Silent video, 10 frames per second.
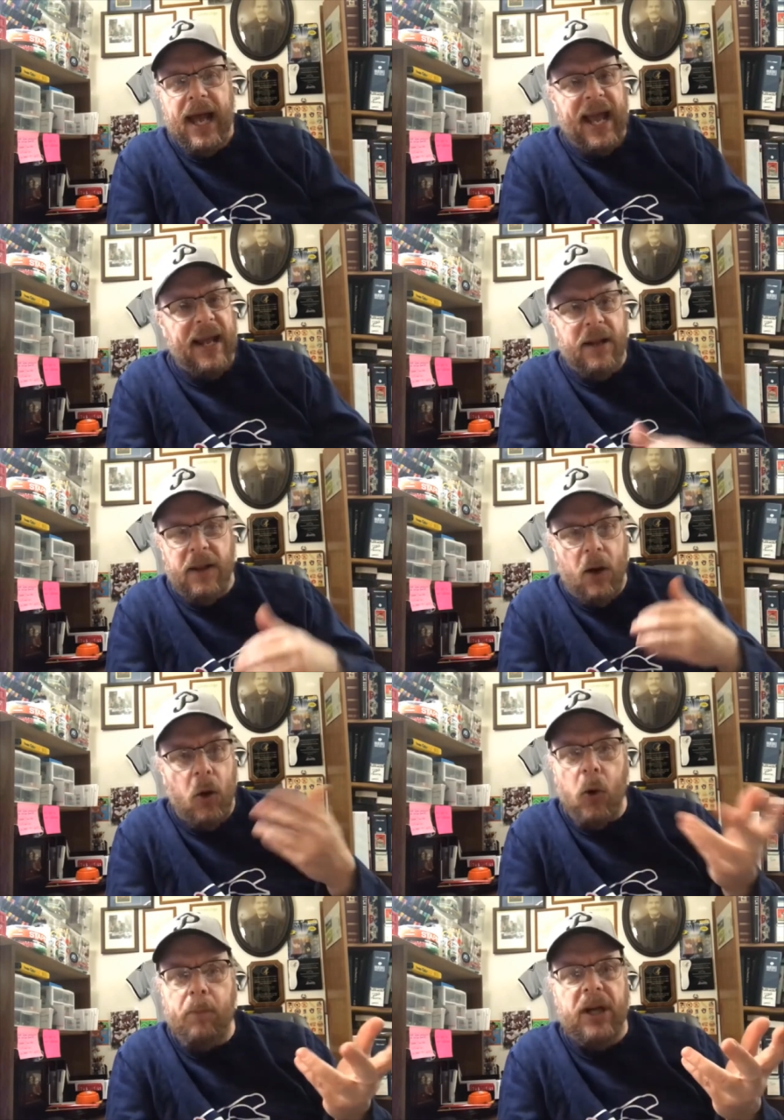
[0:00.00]
and a
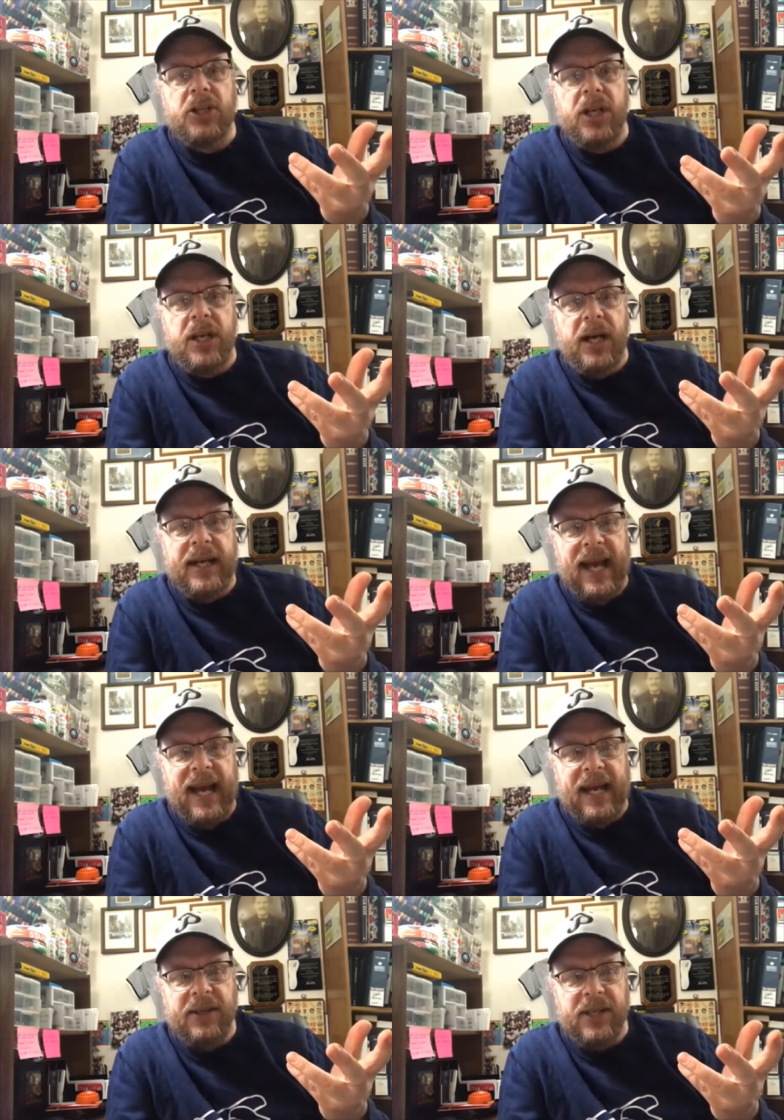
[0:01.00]
whole bunch of young
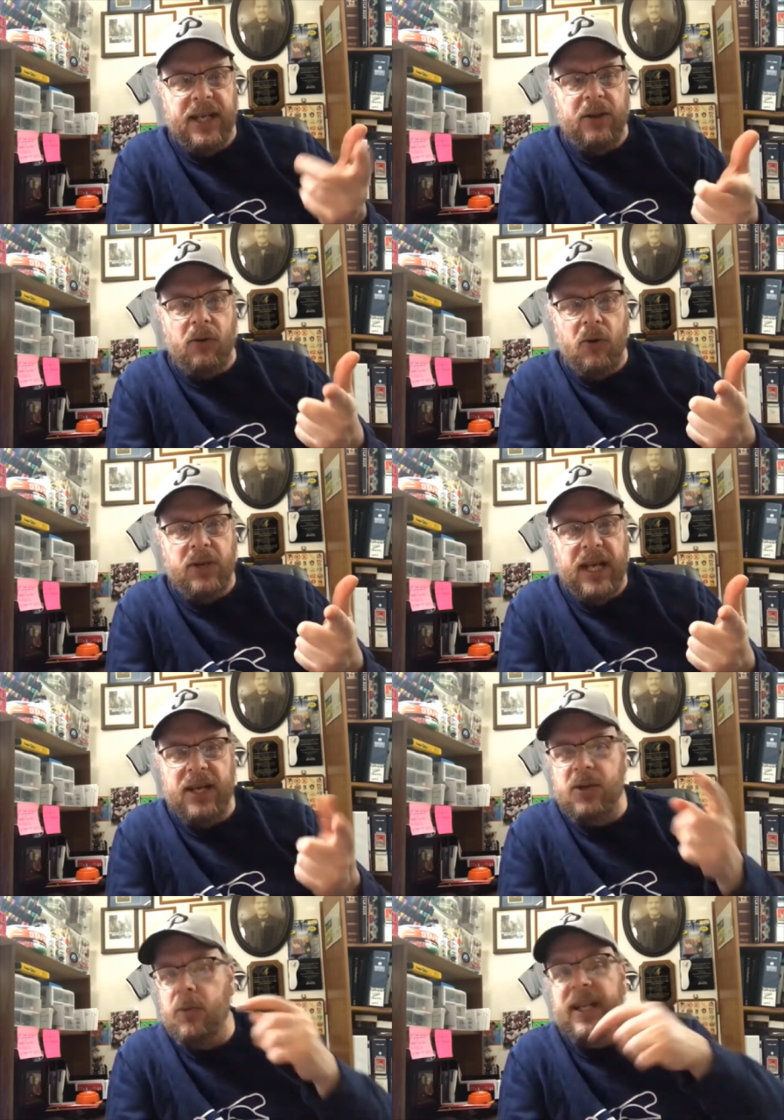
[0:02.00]
guys in the
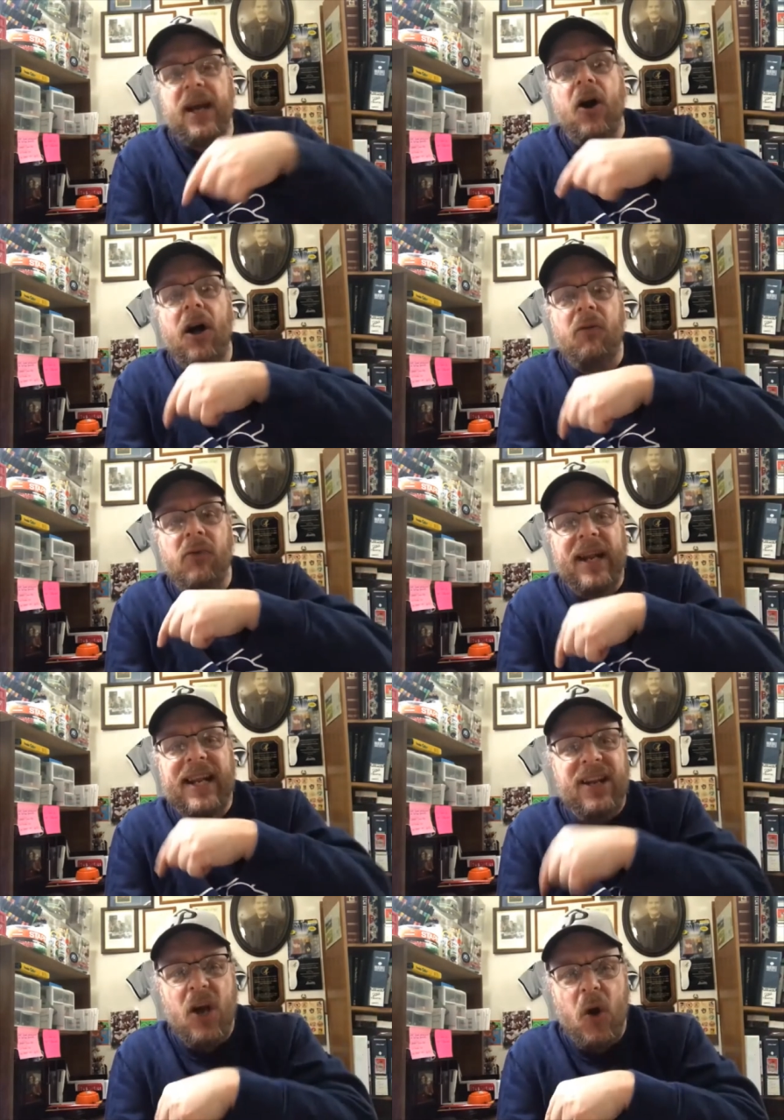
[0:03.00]
rotation when they already
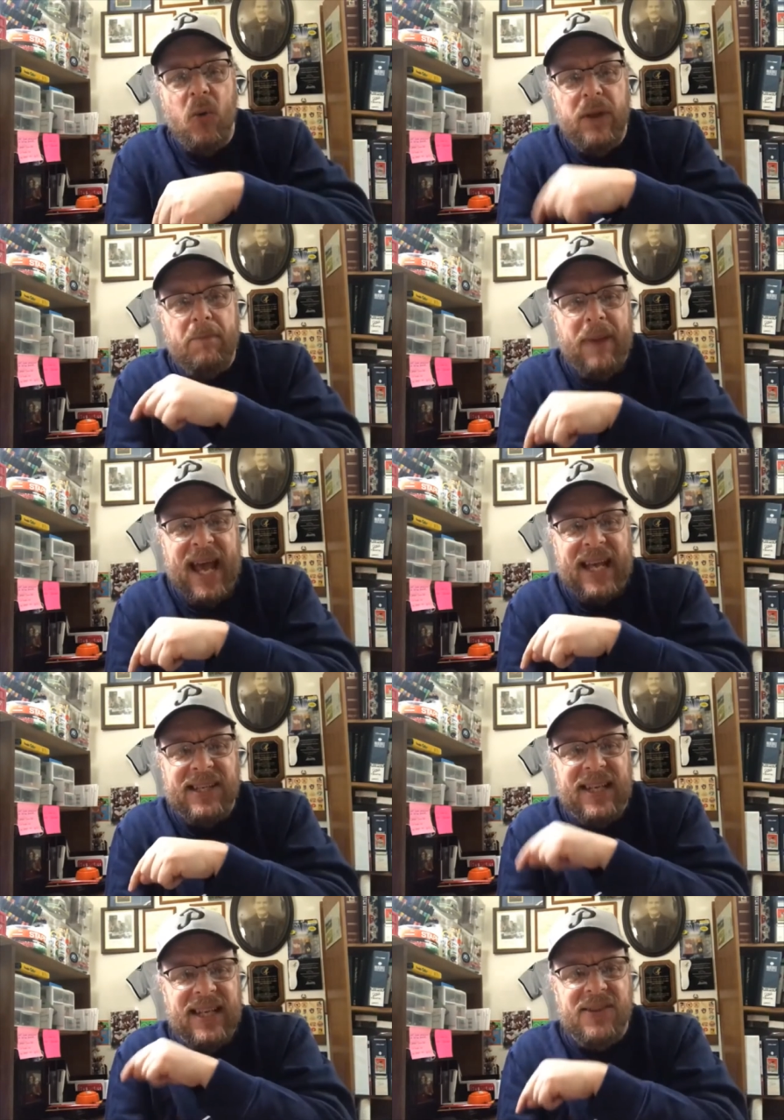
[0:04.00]
know that
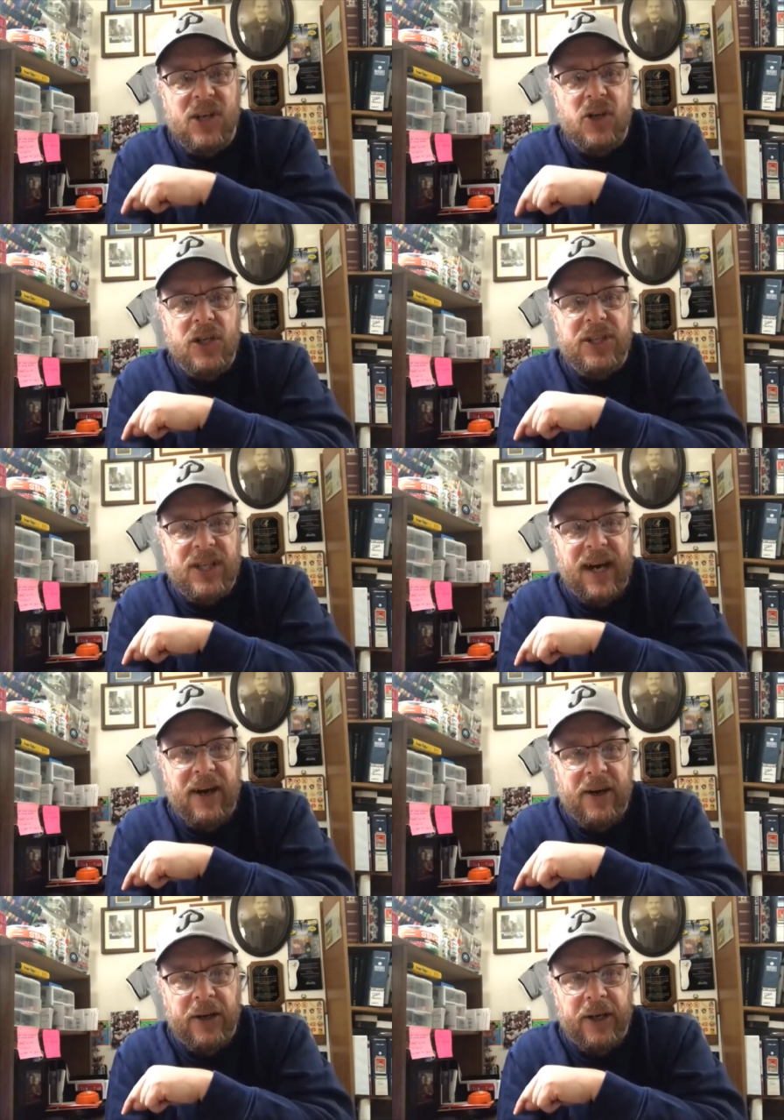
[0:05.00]
Bassitt is a good
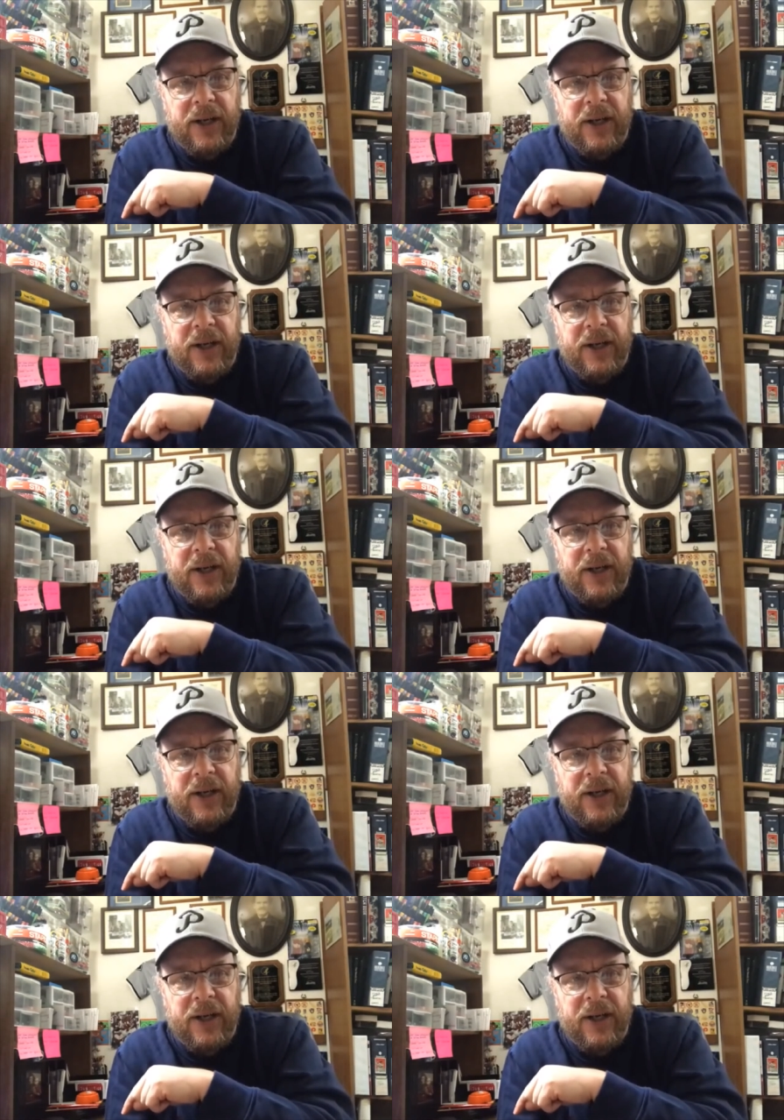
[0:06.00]
starter.